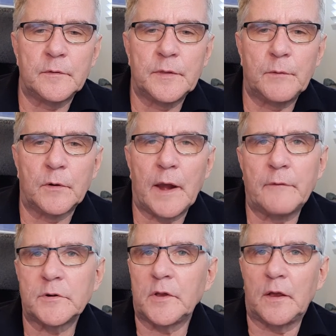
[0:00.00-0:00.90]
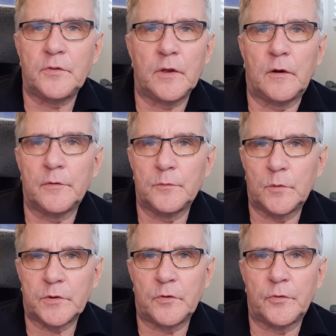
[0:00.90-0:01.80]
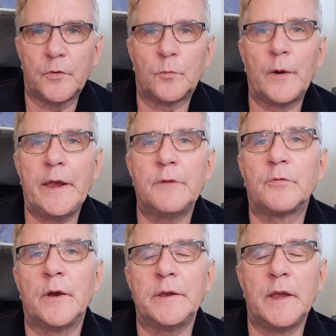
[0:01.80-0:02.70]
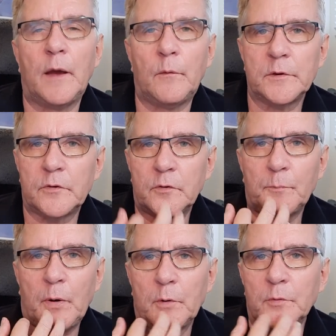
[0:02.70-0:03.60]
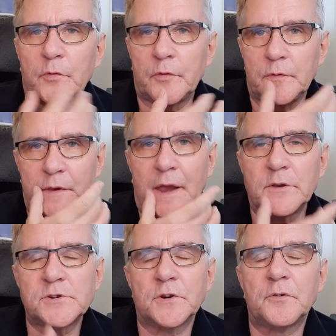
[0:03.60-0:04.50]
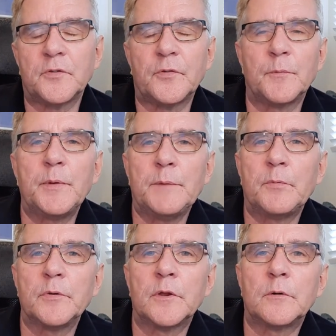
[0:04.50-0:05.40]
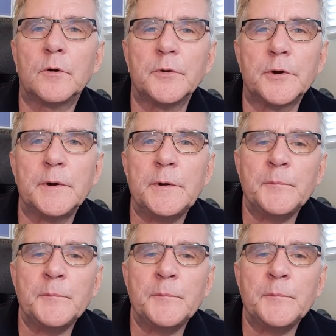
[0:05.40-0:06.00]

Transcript: they were advertising all of which is the rave right now, which is posts and dentures for people that are older.